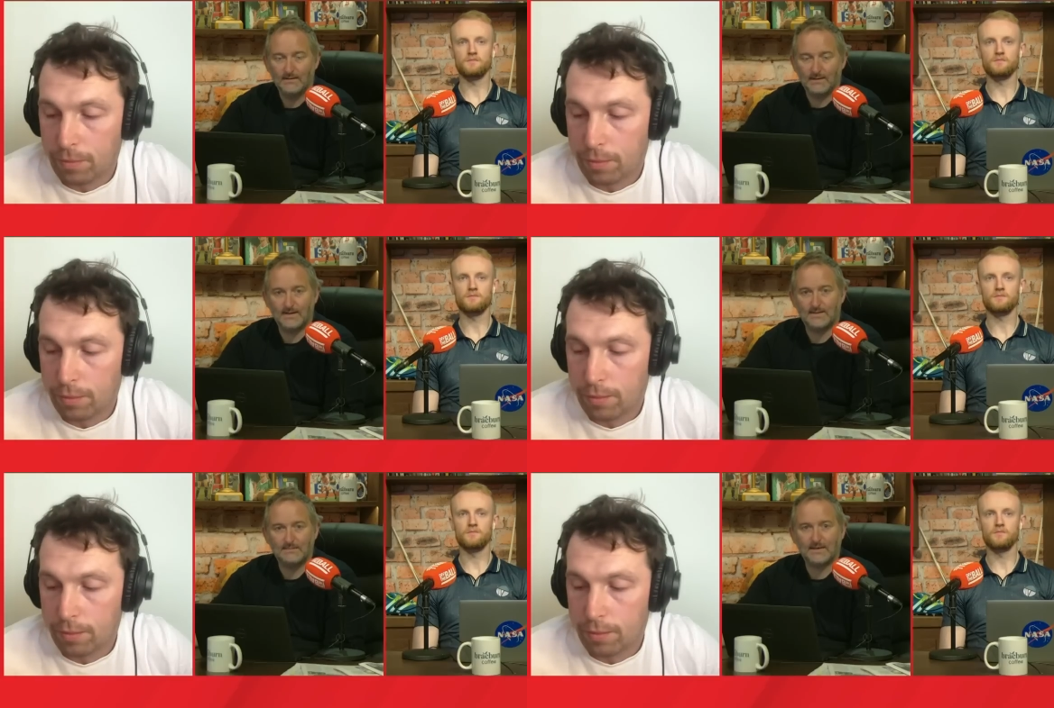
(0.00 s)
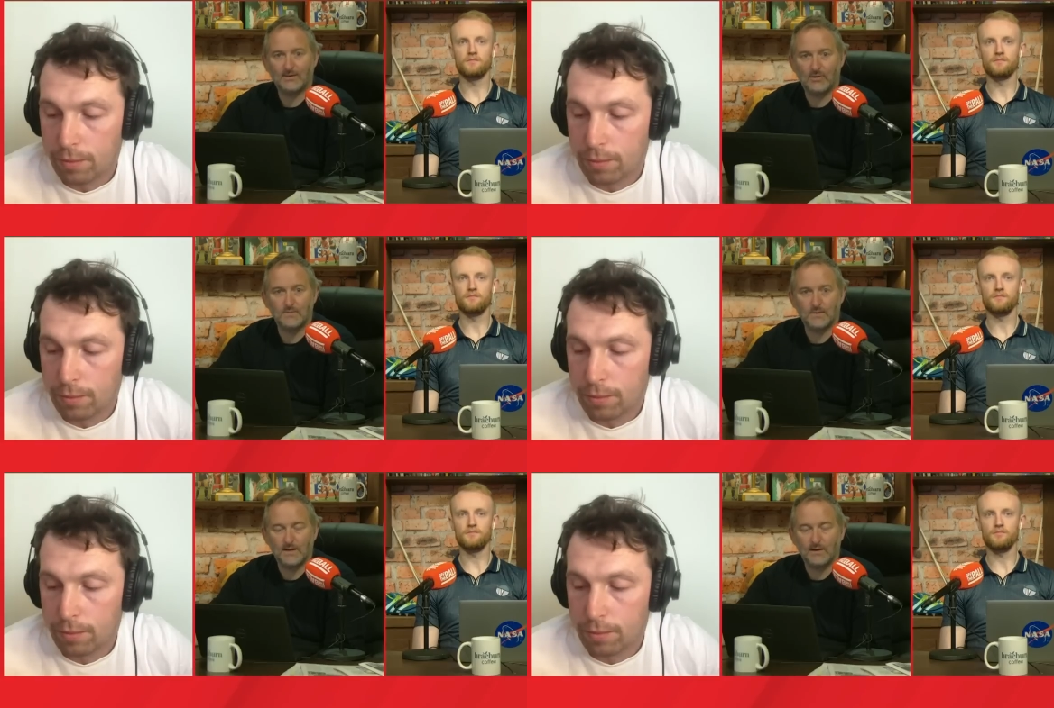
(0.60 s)
Speaker 1: They didn't seem to get to
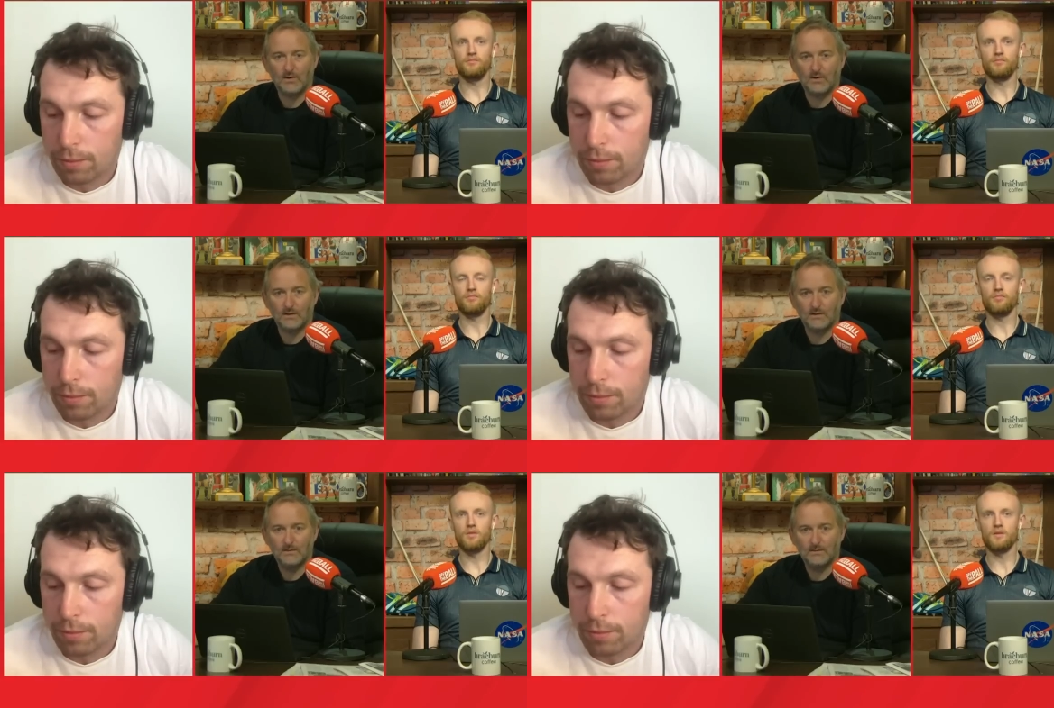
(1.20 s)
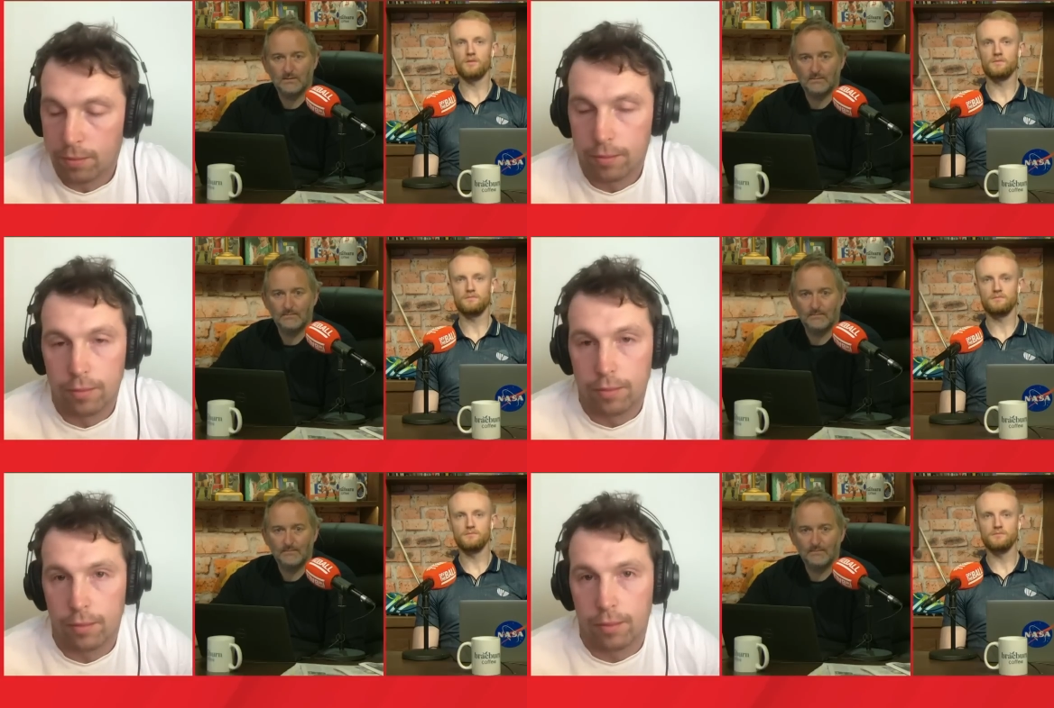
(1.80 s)
grips with it at all.
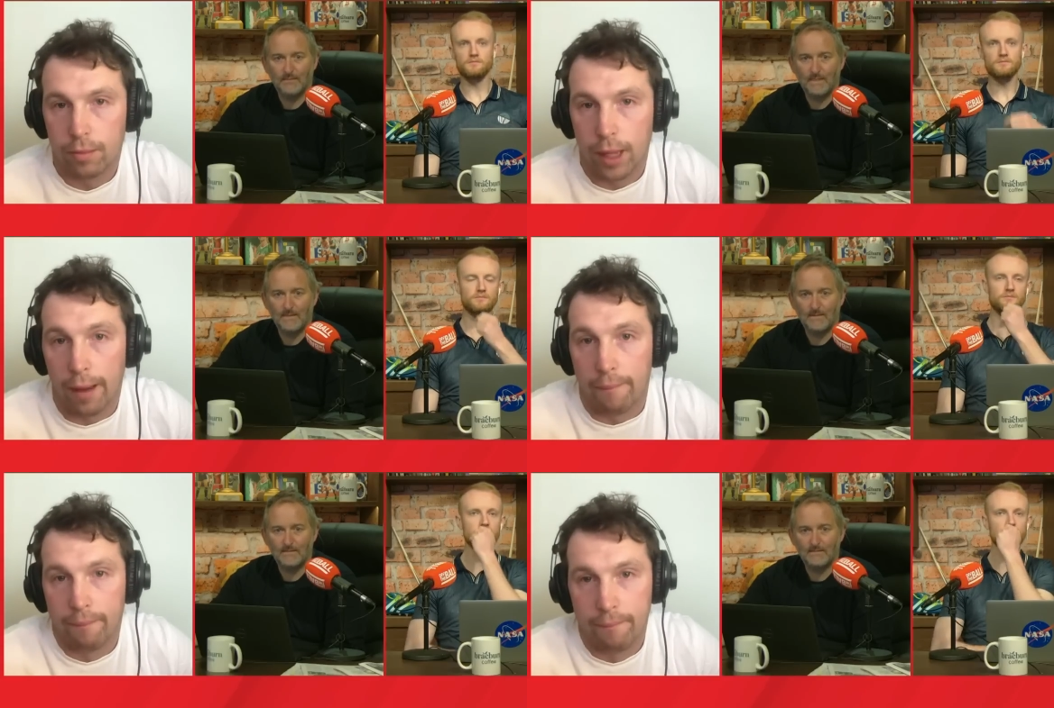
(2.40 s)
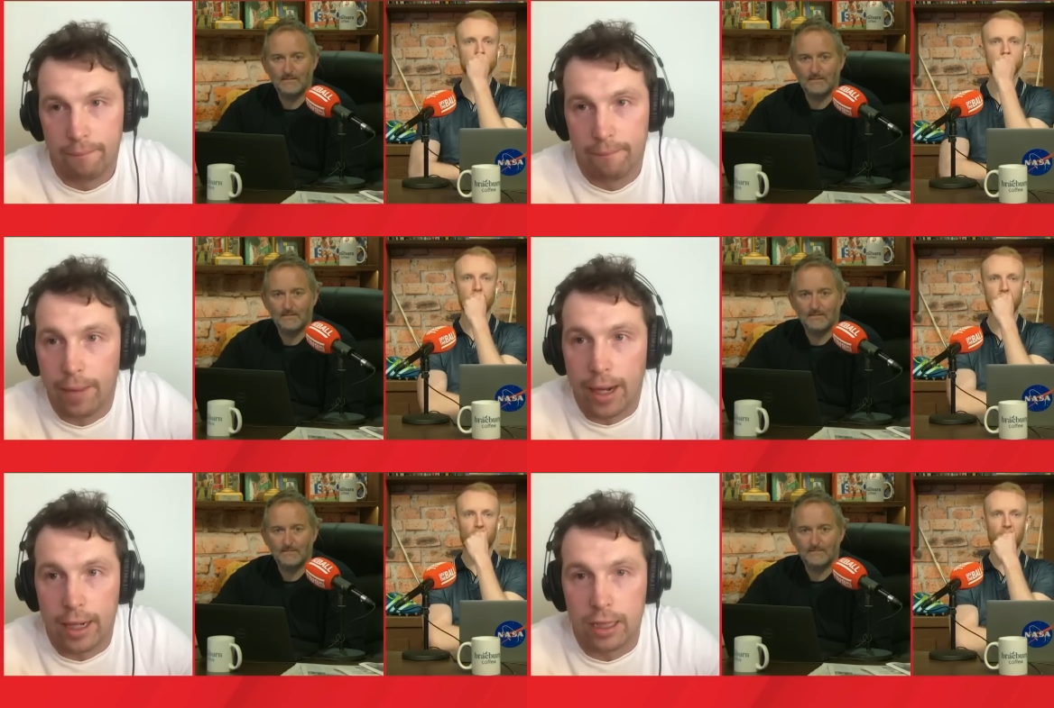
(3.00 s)
Yeah, I
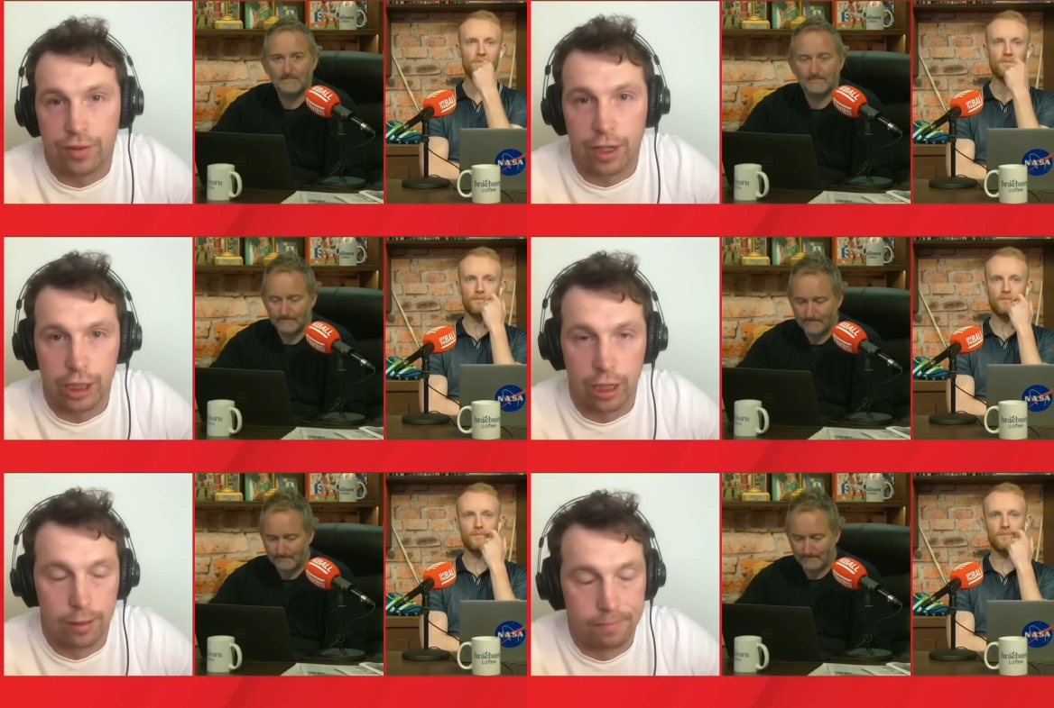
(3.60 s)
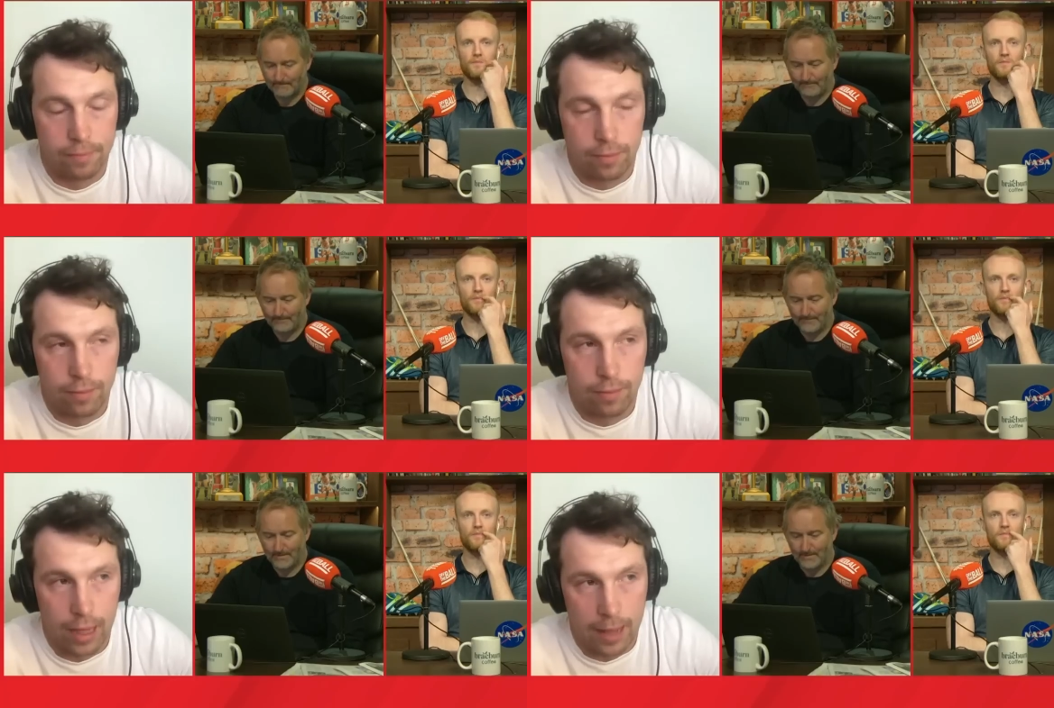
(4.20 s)
Speaker 2: think that's fair, Ger.
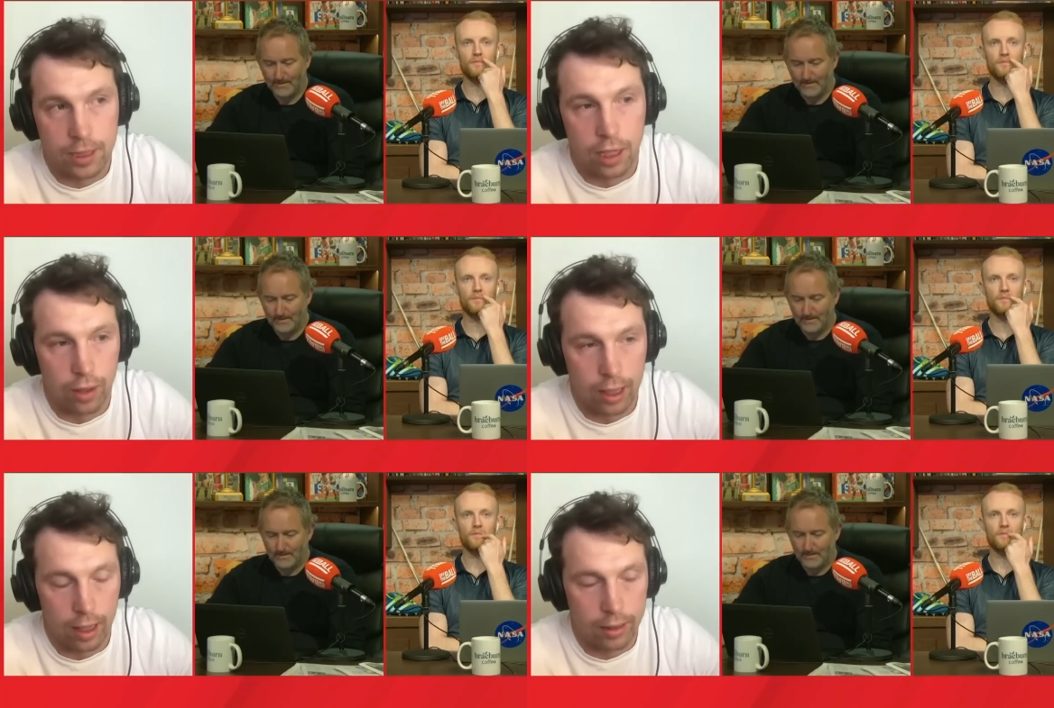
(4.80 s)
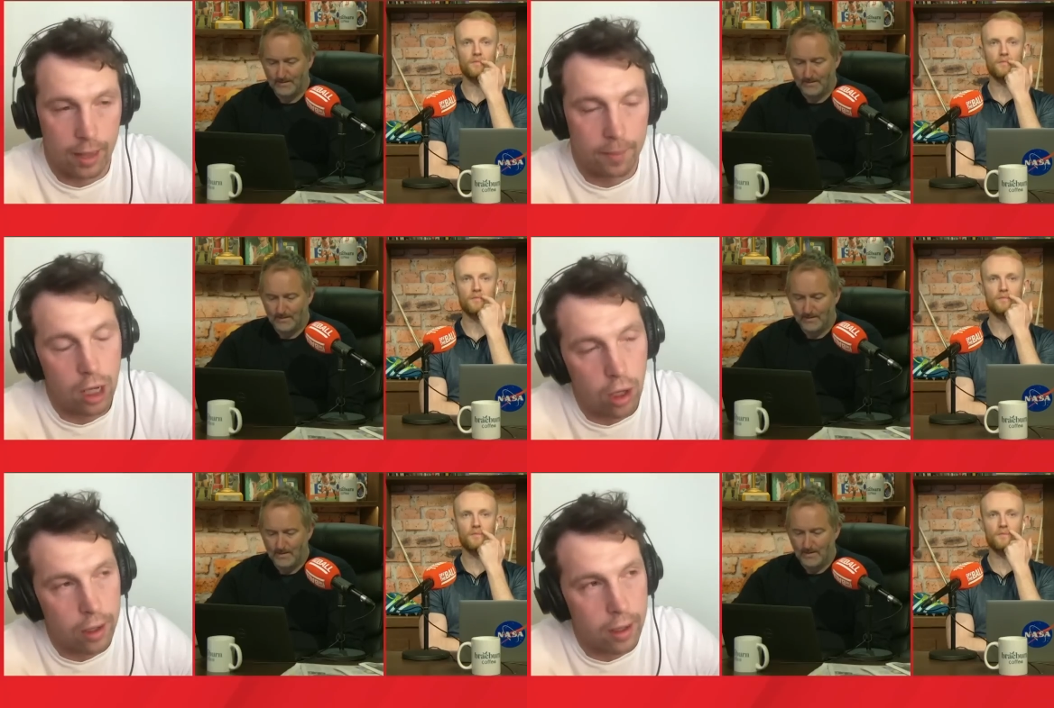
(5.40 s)
Absolutely. I th-
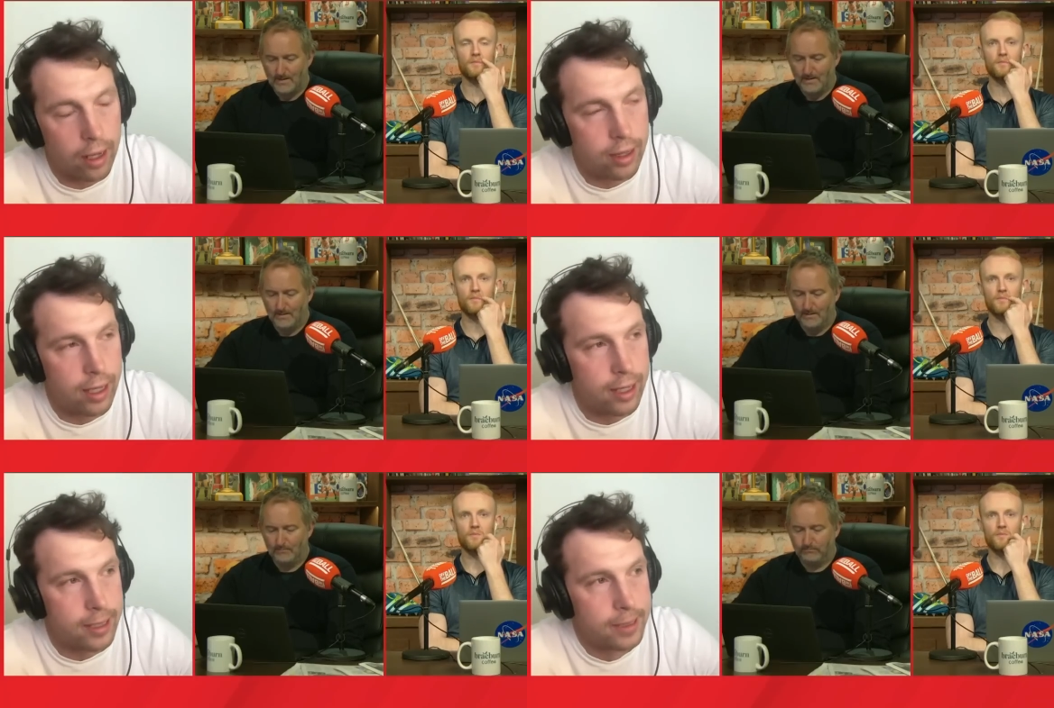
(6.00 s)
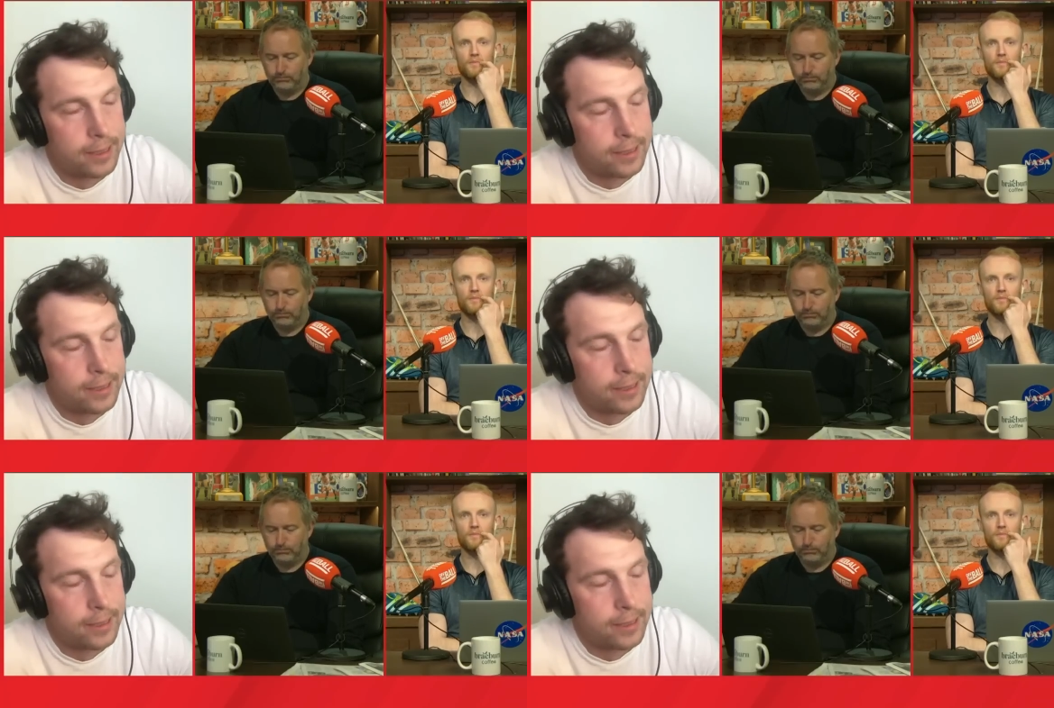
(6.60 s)
but look at it, I think